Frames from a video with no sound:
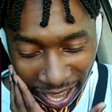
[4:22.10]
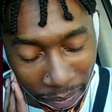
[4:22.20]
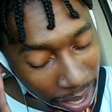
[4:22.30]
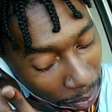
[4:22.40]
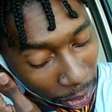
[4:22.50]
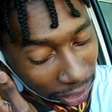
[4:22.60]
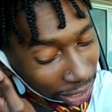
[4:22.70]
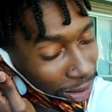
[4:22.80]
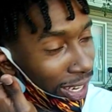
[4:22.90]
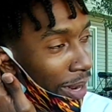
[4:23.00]
Me and bro
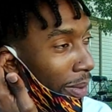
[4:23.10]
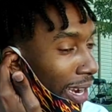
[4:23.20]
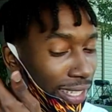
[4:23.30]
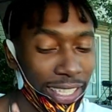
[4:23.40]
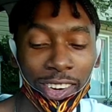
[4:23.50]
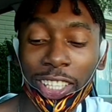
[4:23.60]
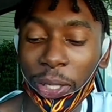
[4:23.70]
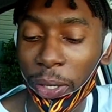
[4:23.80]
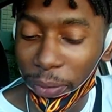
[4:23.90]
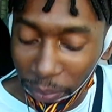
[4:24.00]
didn't go in that bag of thing. Right,
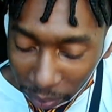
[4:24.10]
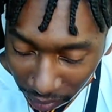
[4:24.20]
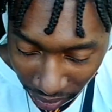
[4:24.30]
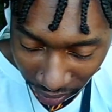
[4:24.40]
June?